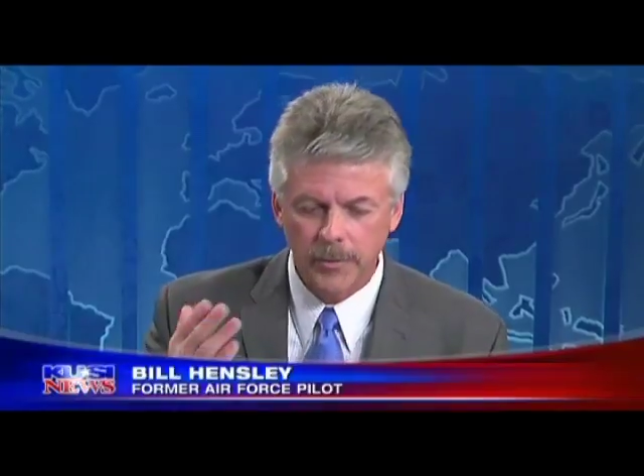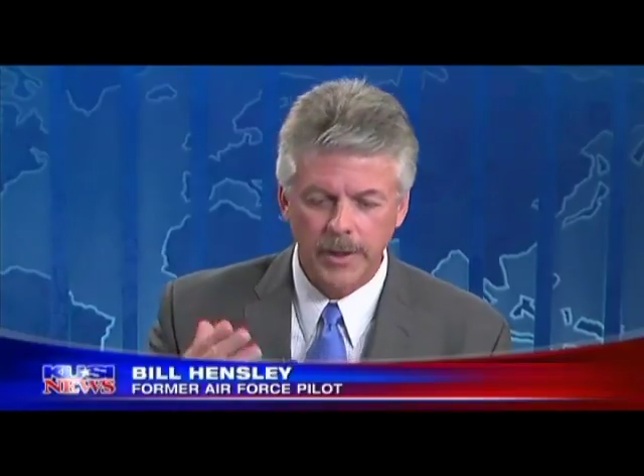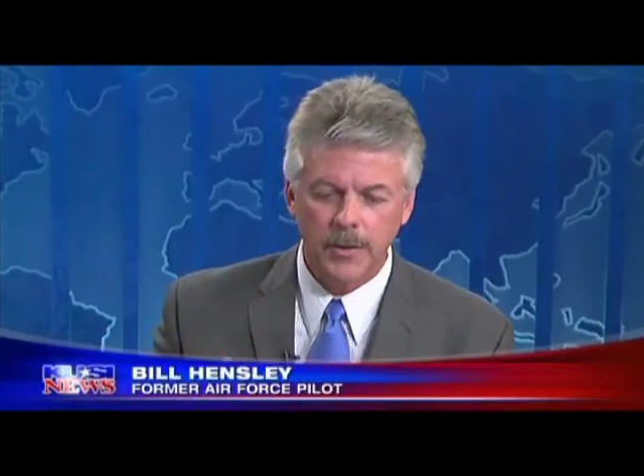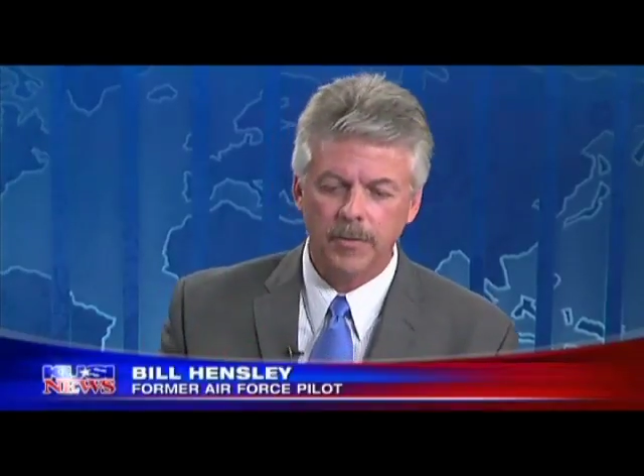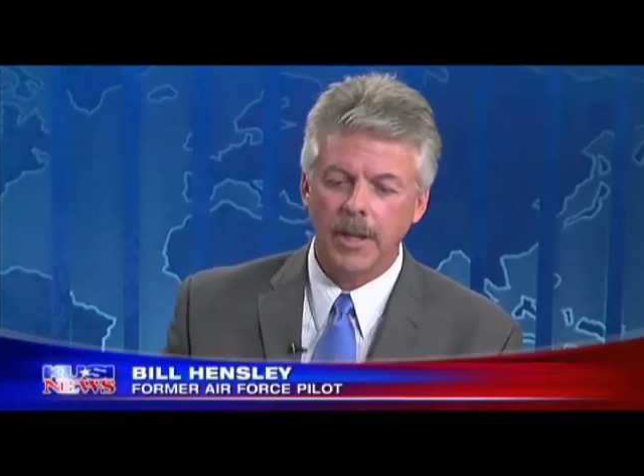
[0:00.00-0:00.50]

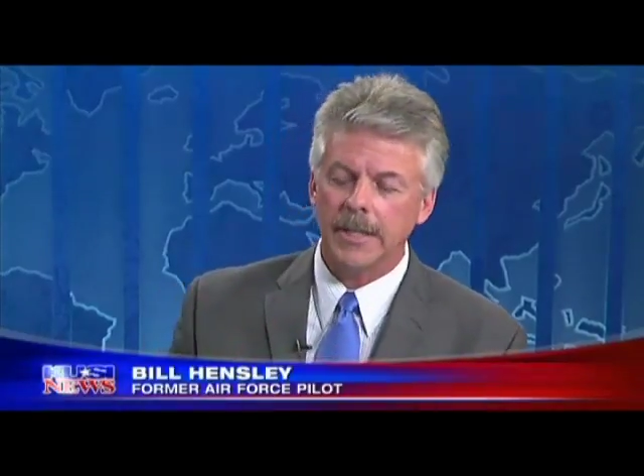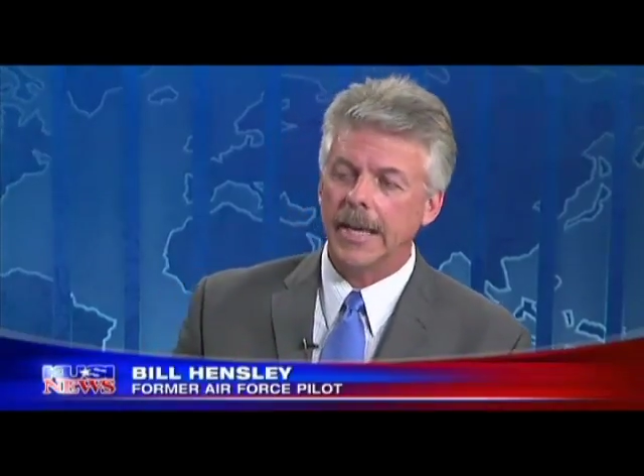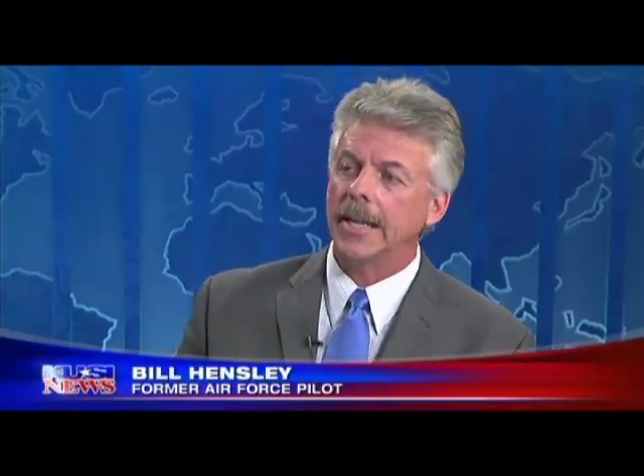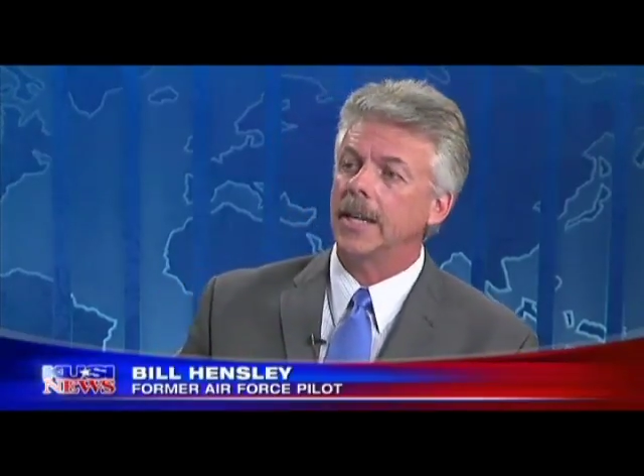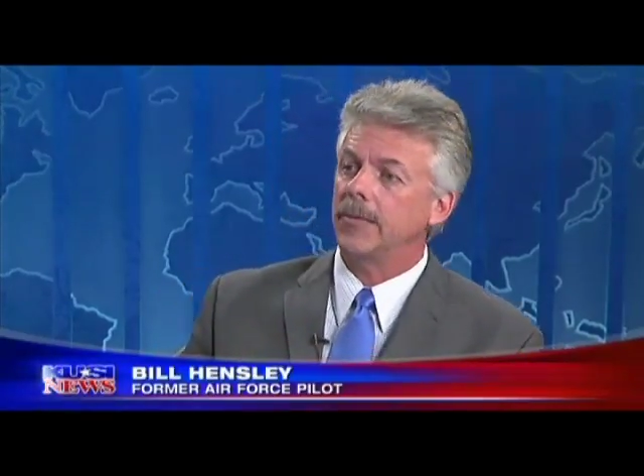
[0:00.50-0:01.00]
phase of flight,
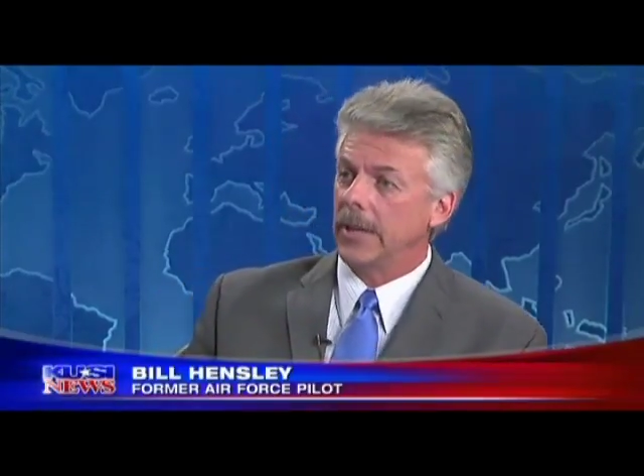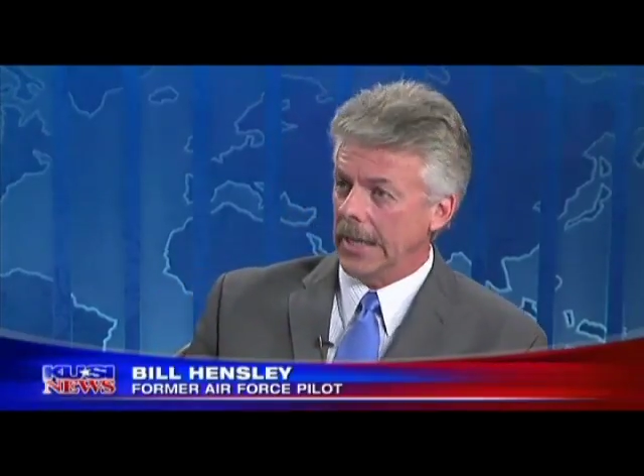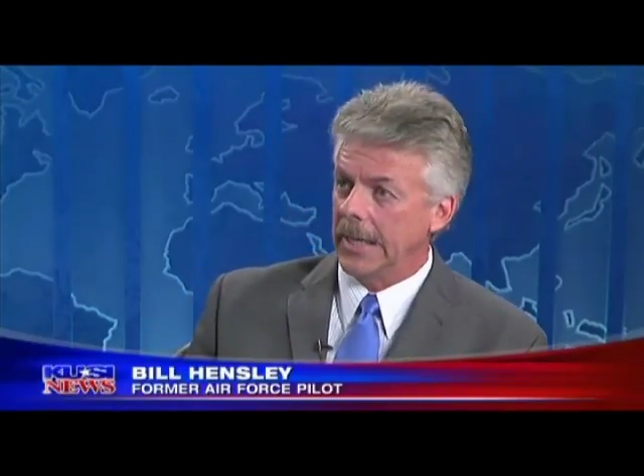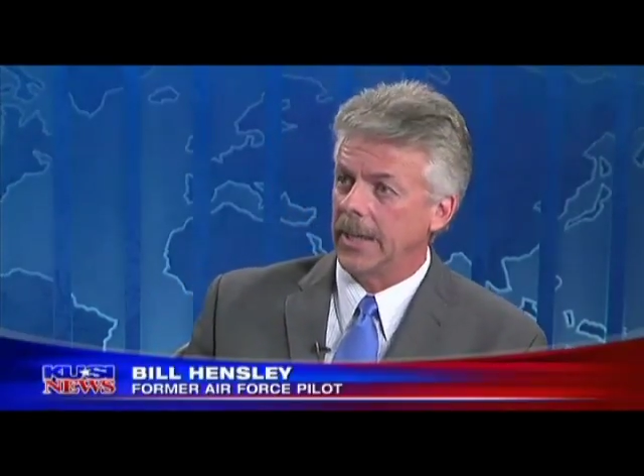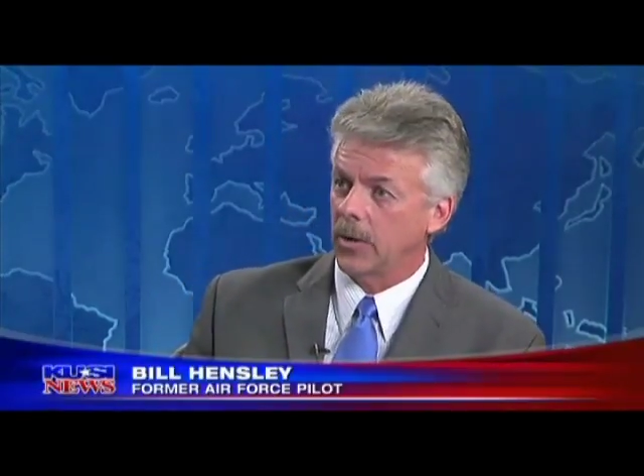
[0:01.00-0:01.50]
takeoff and
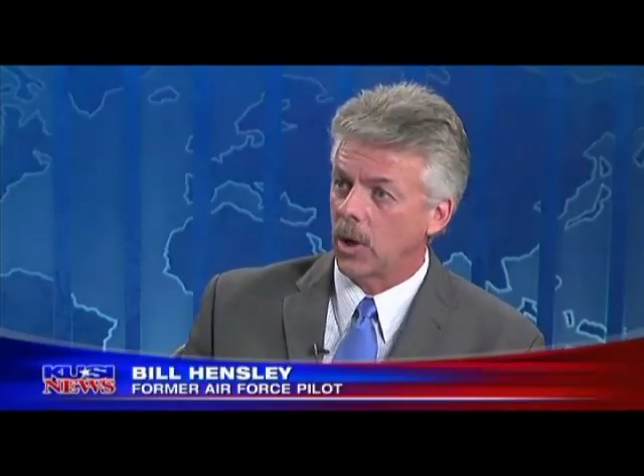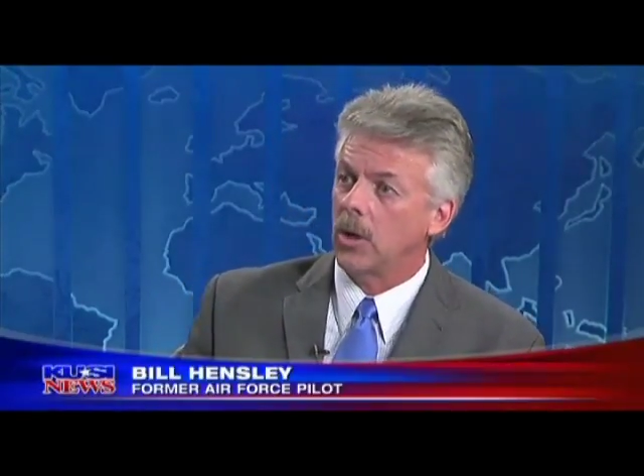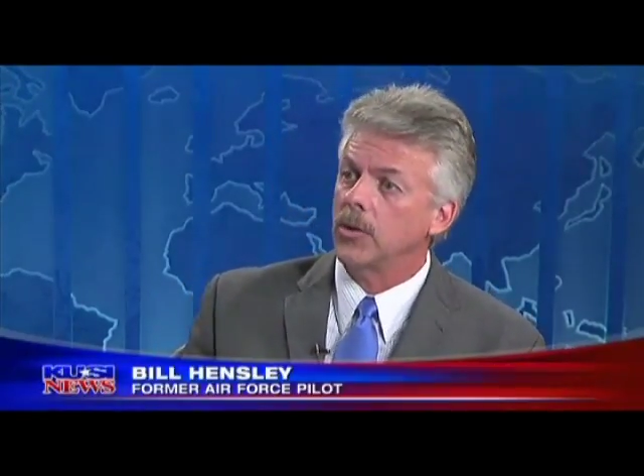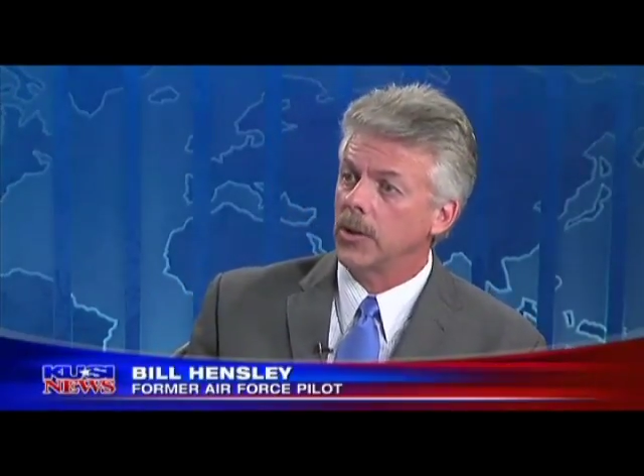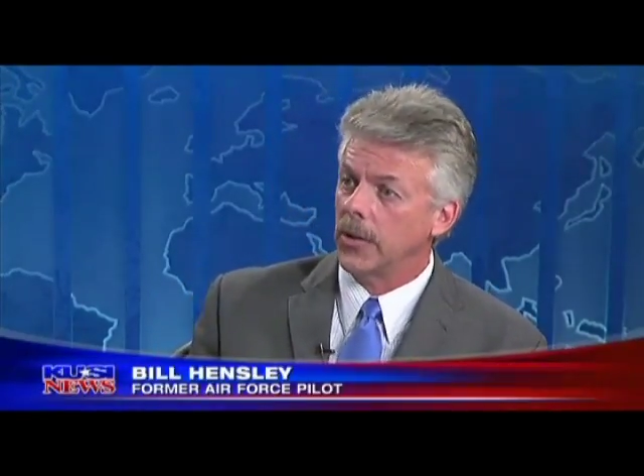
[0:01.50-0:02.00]
landing,
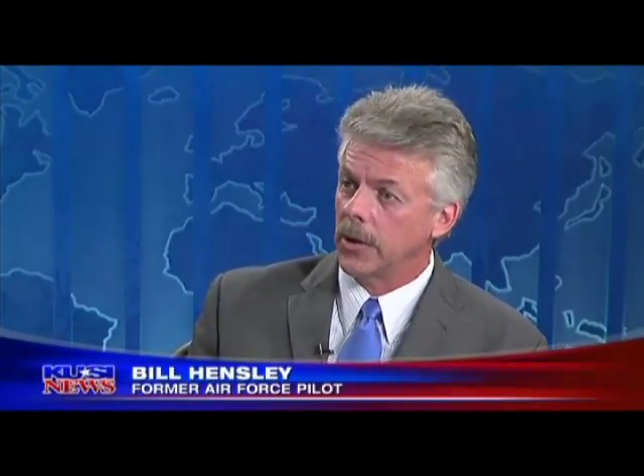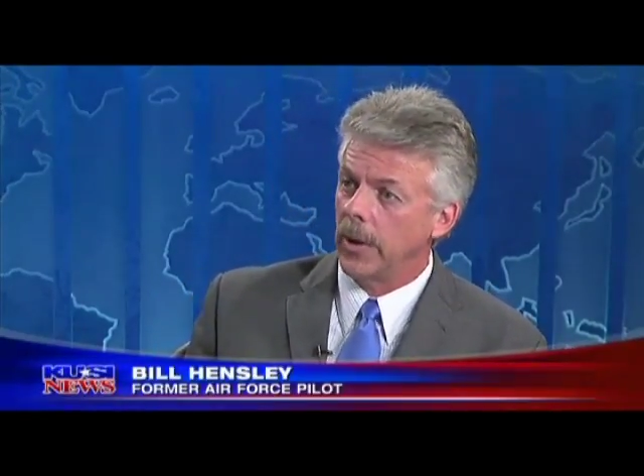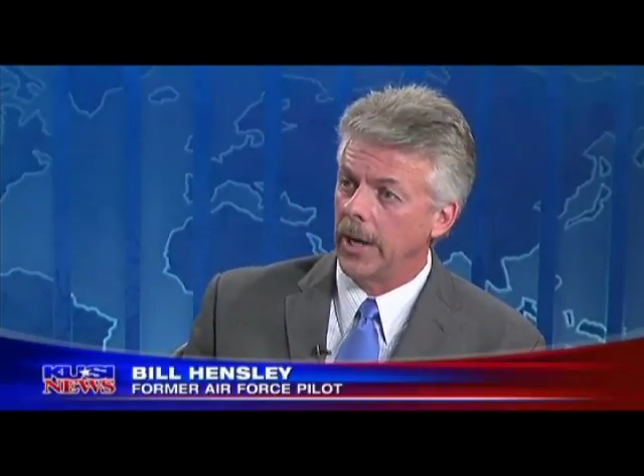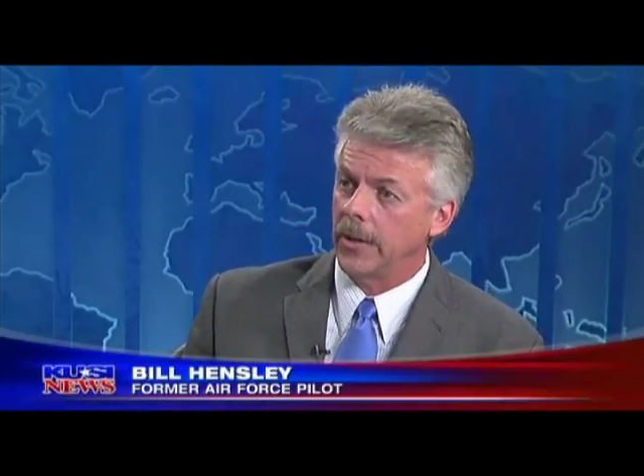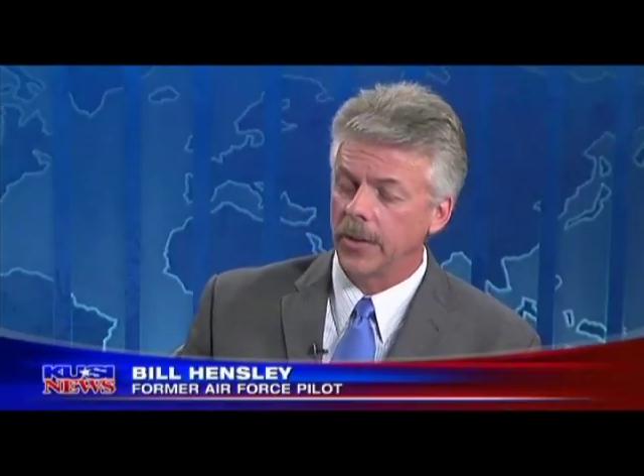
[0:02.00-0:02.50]
close to the
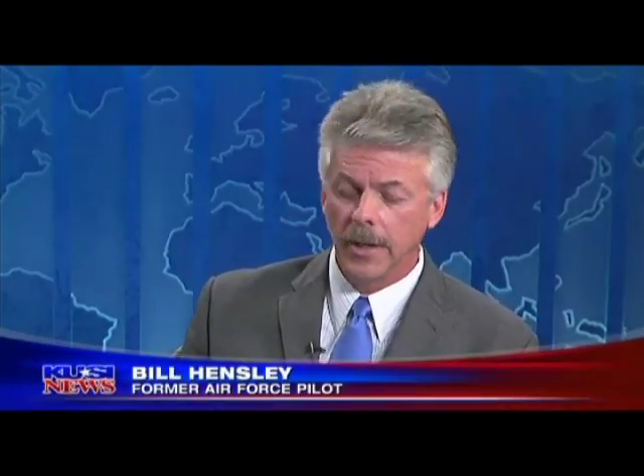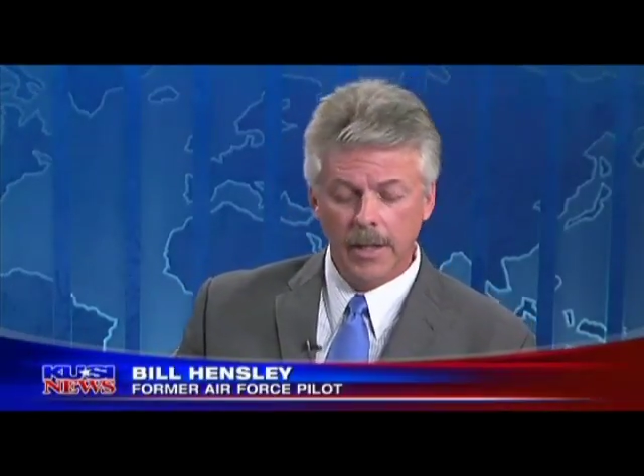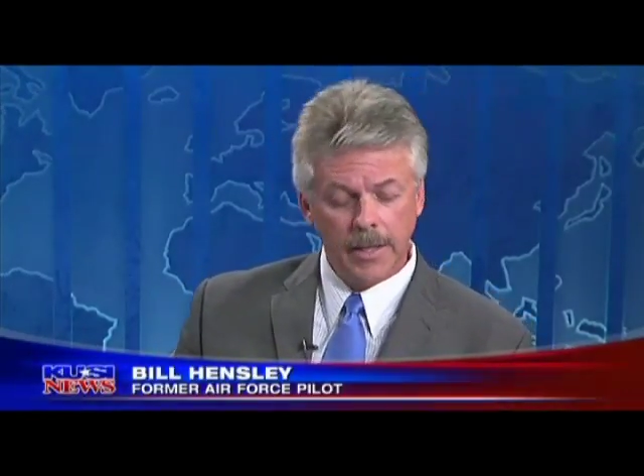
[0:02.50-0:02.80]
ground.